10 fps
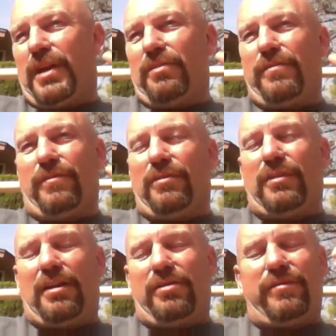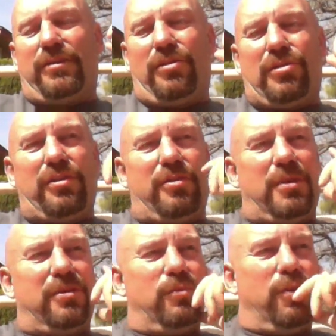I don't even look at them.
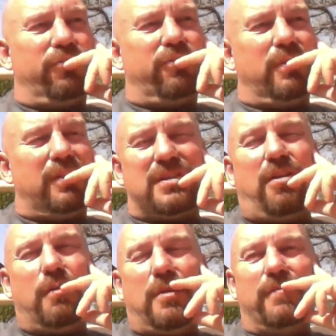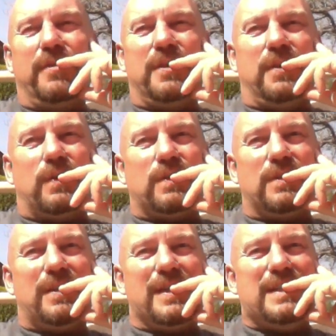I don't watch them. That's how I make videos.
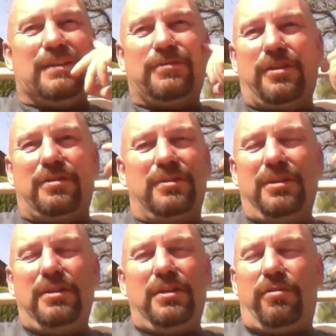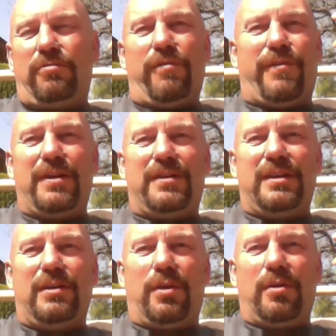It's like I've got a rough
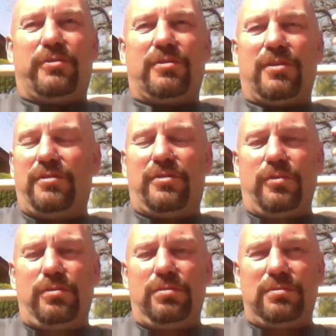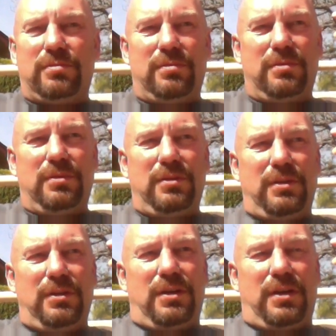idea what I'm going to do,
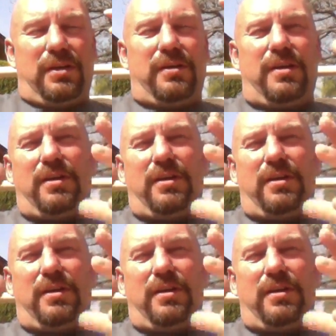and